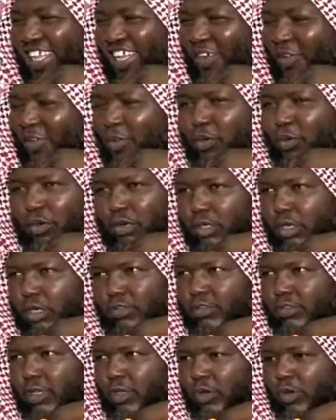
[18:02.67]
We would
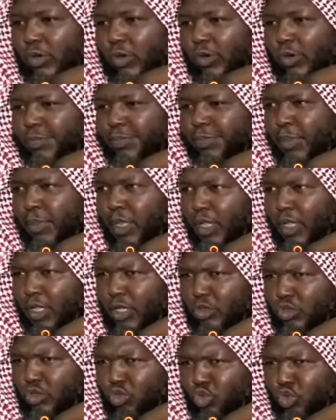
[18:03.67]
just say no,
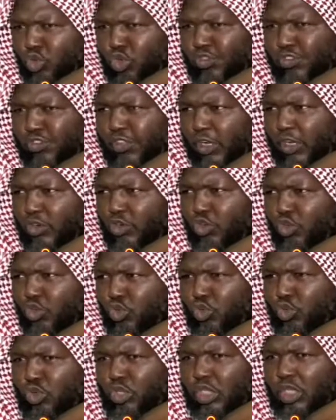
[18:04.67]
true stand
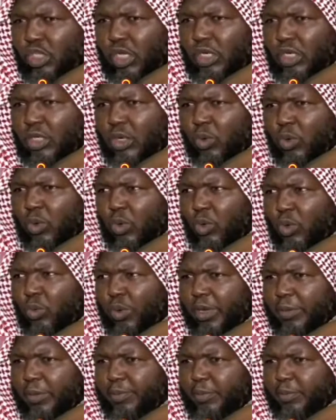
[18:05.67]
true, okay, the whole
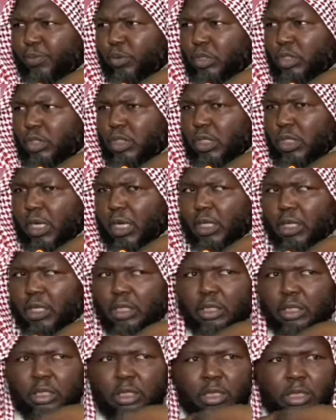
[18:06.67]
white people deny.
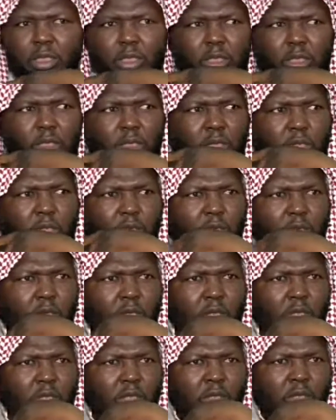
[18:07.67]

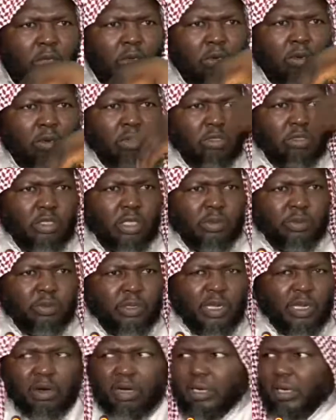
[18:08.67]
You know, concern we
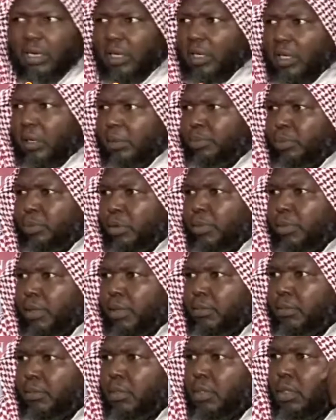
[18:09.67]
don't have their
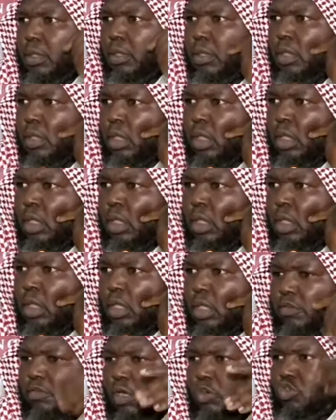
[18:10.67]
problem.
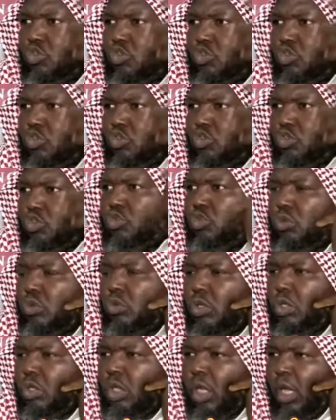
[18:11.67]
If not true,
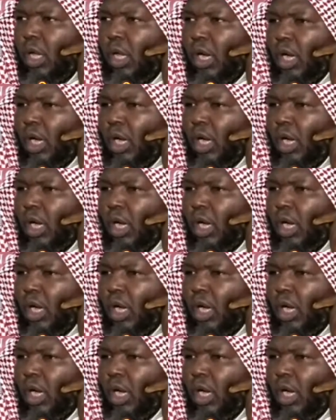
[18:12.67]
not true.